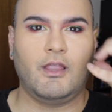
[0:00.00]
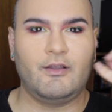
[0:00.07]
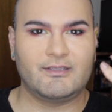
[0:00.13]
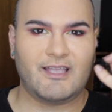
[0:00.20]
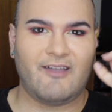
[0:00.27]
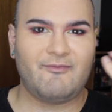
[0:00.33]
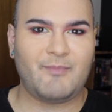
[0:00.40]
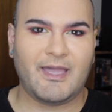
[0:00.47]

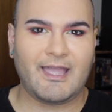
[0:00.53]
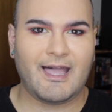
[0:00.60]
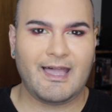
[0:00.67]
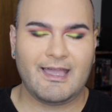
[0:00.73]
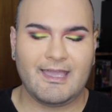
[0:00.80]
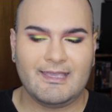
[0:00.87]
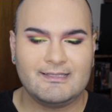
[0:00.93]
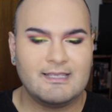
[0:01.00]
close off my
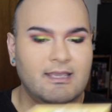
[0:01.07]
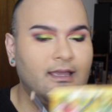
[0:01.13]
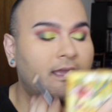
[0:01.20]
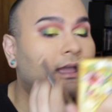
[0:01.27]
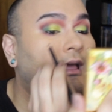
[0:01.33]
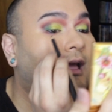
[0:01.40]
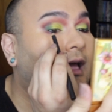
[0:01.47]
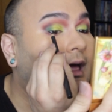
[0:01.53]
eyes,
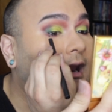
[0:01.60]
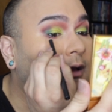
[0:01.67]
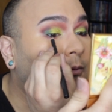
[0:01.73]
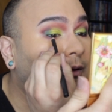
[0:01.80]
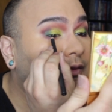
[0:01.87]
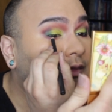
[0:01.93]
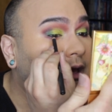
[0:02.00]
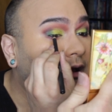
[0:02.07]
and I
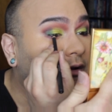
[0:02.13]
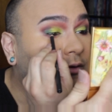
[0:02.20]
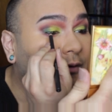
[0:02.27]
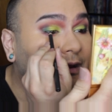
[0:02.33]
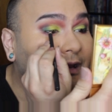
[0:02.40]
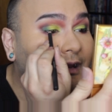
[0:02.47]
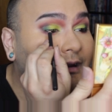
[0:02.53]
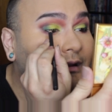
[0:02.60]
want that
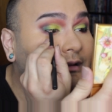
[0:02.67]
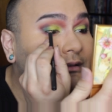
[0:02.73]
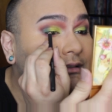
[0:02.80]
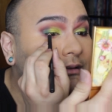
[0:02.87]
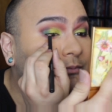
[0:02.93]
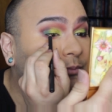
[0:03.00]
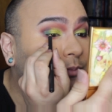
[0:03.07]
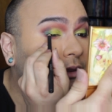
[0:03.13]
green
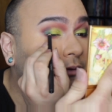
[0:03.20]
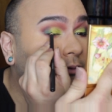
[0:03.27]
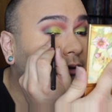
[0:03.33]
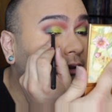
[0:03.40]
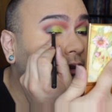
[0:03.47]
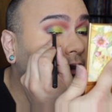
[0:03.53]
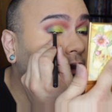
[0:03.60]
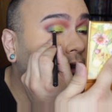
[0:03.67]
to be
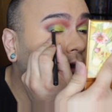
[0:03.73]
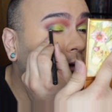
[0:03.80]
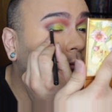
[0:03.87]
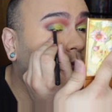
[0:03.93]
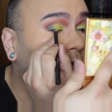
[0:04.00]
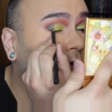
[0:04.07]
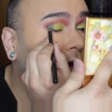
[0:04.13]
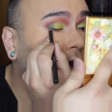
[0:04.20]
really
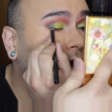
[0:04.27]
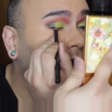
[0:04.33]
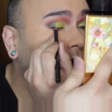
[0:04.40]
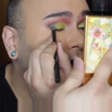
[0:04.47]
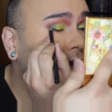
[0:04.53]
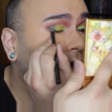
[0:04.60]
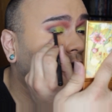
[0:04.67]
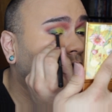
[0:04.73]

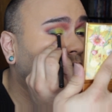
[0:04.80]
bright.